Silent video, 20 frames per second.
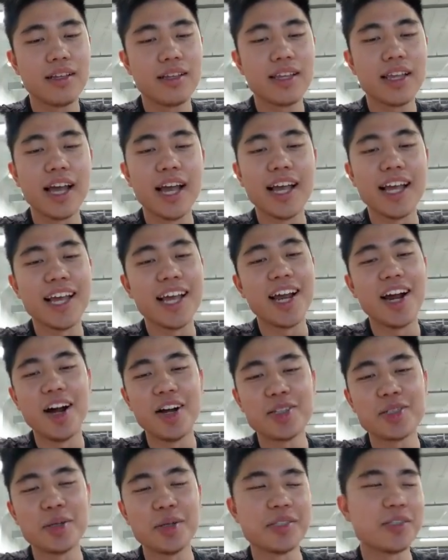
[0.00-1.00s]
Yeah, and
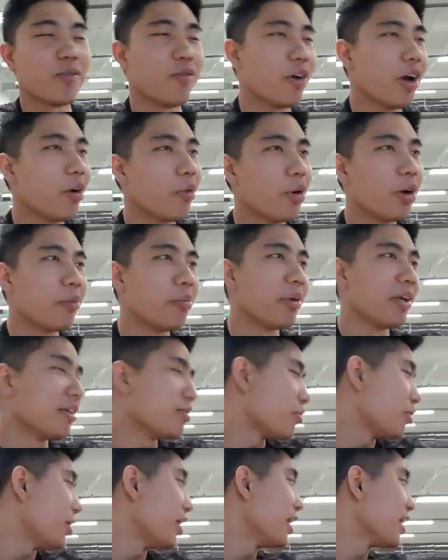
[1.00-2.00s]
also it's a very weird
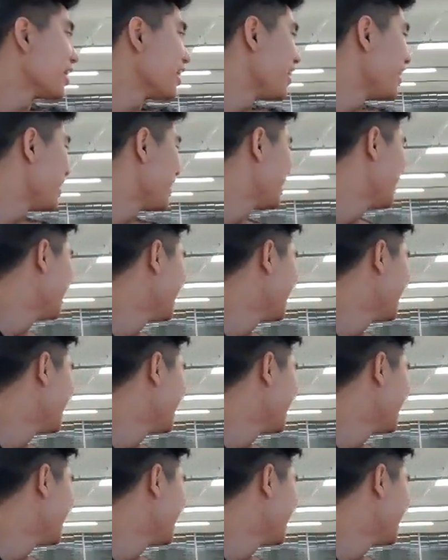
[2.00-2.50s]
place for hickey.